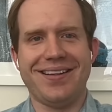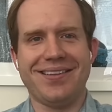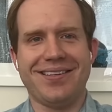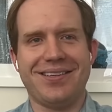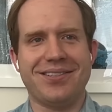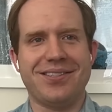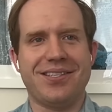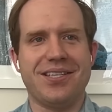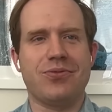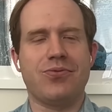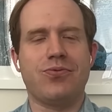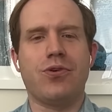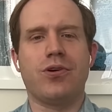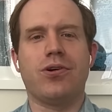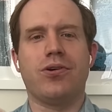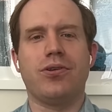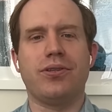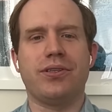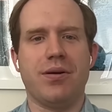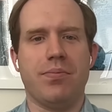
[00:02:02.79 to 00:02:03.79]
there's this
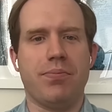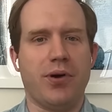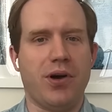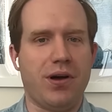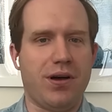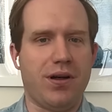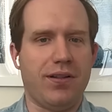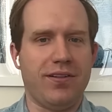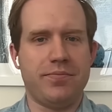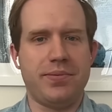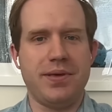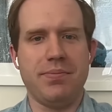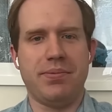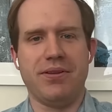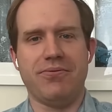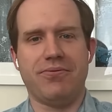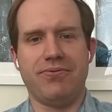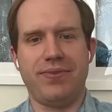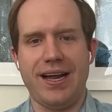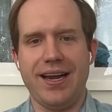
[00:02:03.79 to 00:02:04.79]
world cabal of people
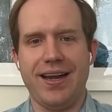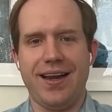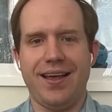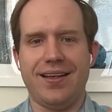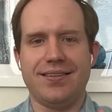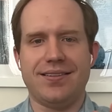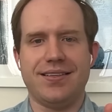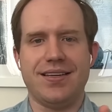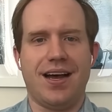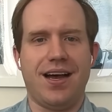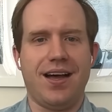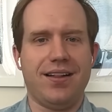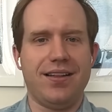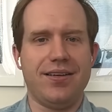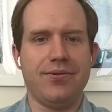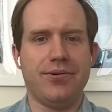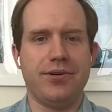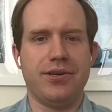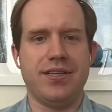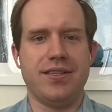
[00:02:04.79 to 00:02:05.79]
in finance and
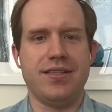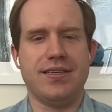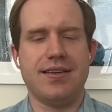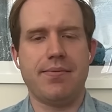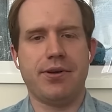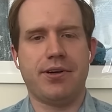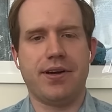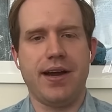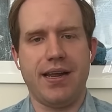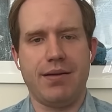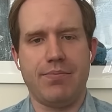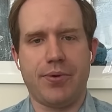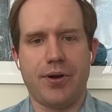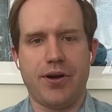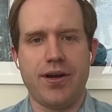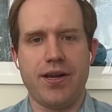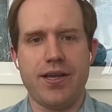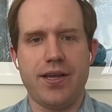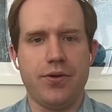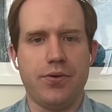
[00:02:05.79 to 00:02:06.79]
Hollywood and the Democratic
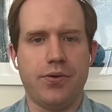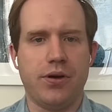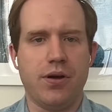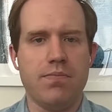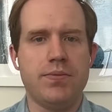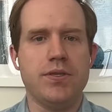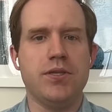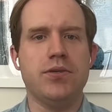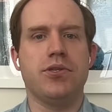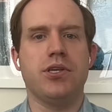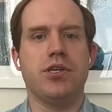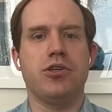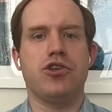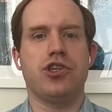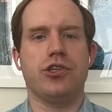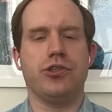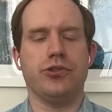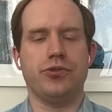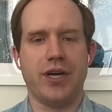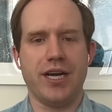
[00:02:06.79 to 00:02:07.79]
Party who are abusing
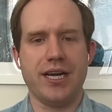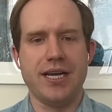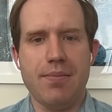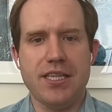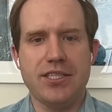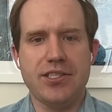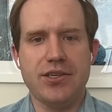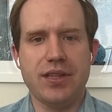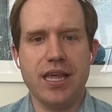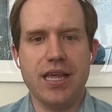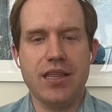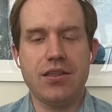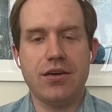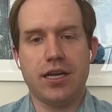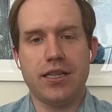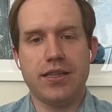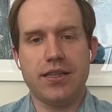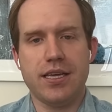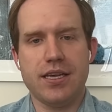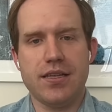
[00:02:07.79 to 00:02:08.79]
children. And so they
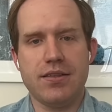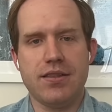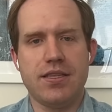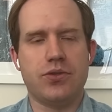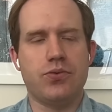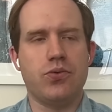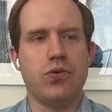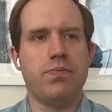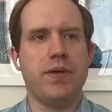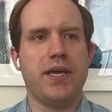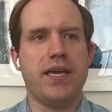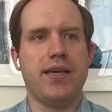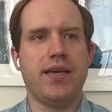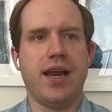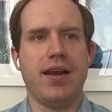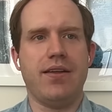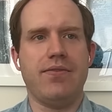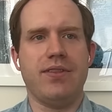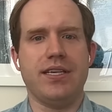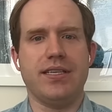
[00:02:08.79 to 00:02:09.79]
thought that this would be
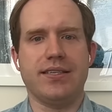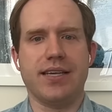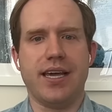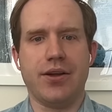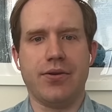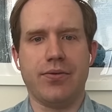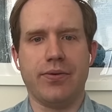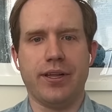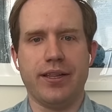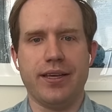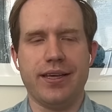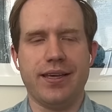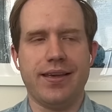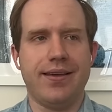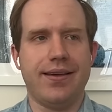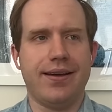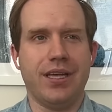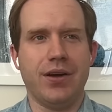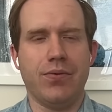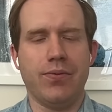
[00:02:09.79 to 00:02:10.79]
kind of this
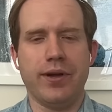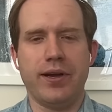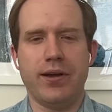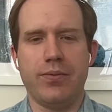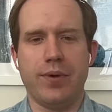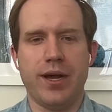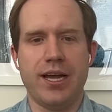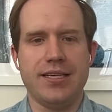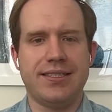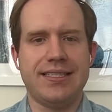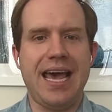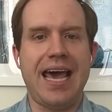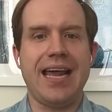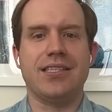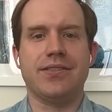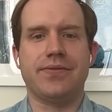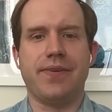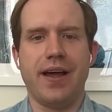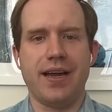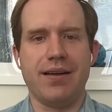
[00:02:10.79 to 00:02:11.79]
really, in a weird way,
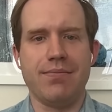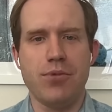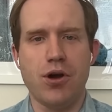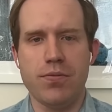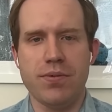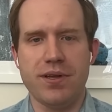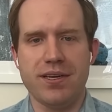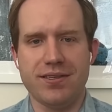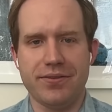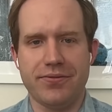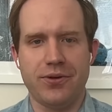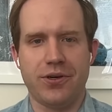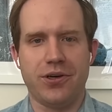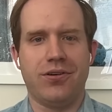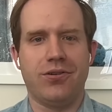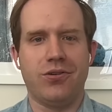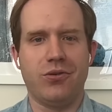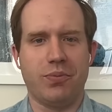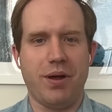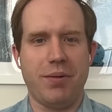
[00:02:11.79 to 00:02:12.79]
satisfying moment if you're
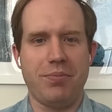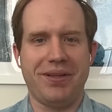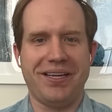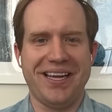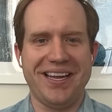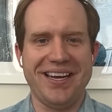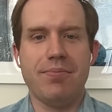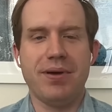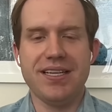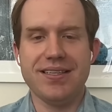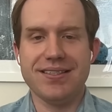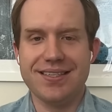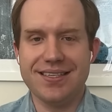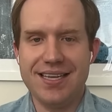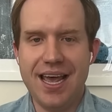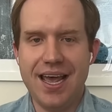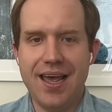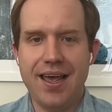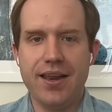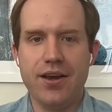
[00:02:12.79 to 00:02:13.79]
a Republican. But
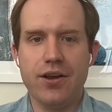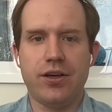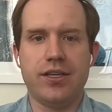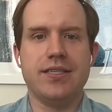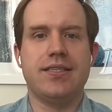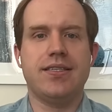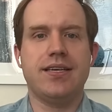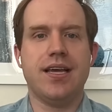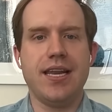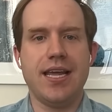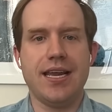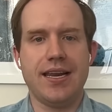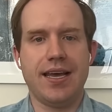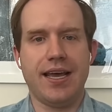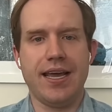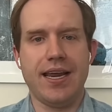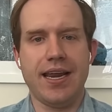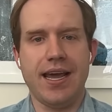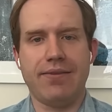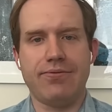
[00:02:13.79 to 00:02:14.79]
instead, on Sunday
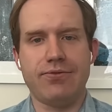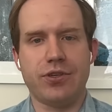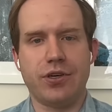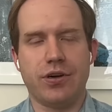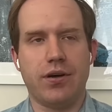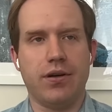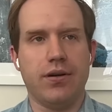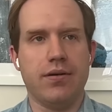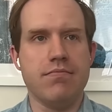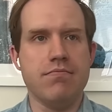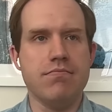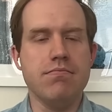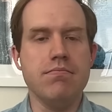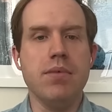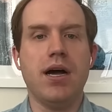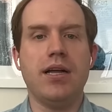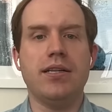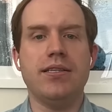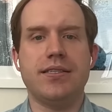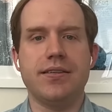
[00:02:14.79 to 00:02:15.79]
night, after
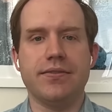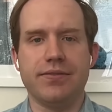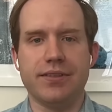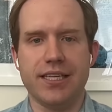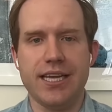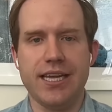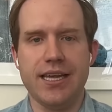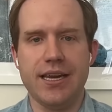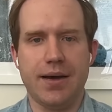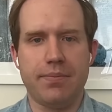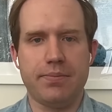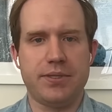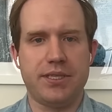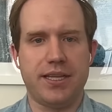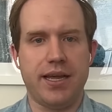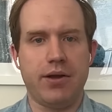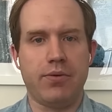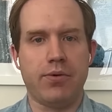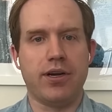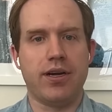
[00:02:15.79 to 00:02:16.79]
months of lead up to
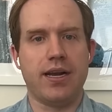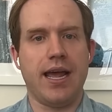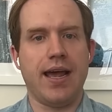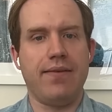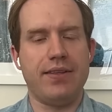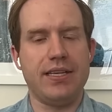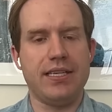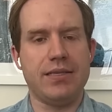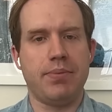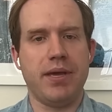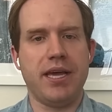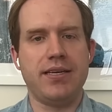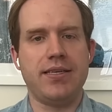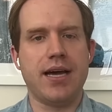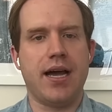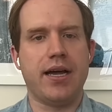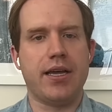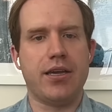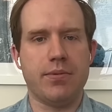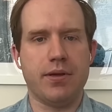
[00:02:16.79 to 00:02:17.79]
we're going to have these big
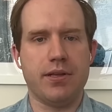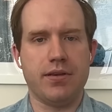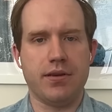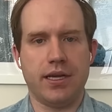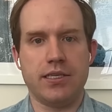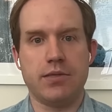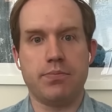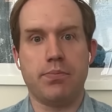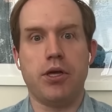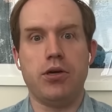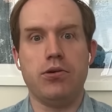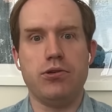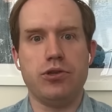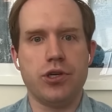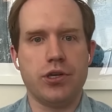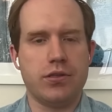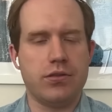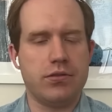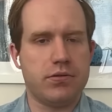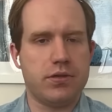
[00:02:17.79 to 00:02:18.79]
document
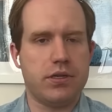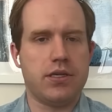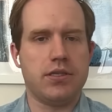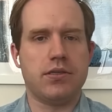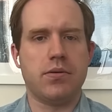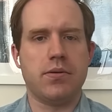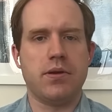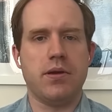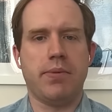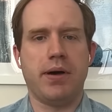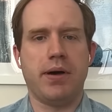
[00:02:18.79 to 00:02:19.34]
explosions, it's going to be a